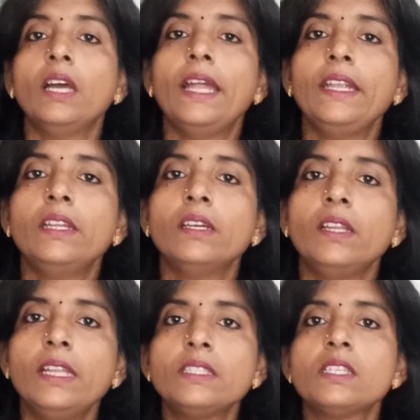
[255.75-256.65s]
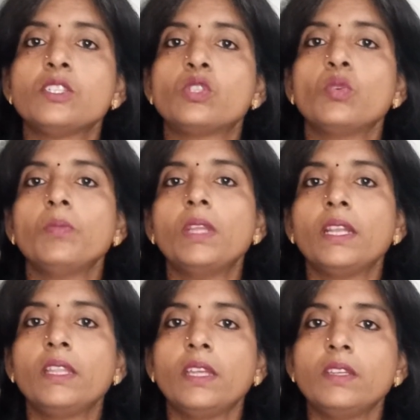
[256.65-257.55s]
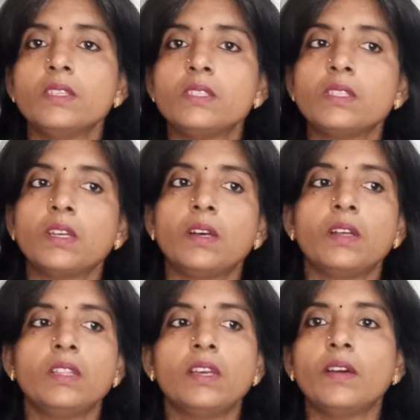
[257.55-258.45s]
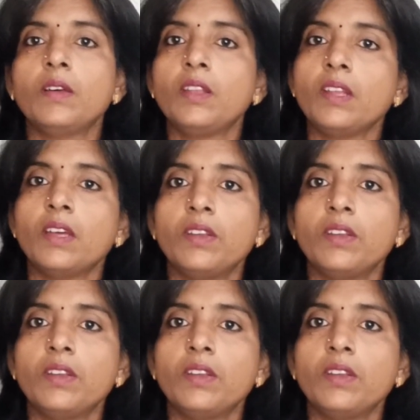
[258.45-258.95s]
And let's assume that there is the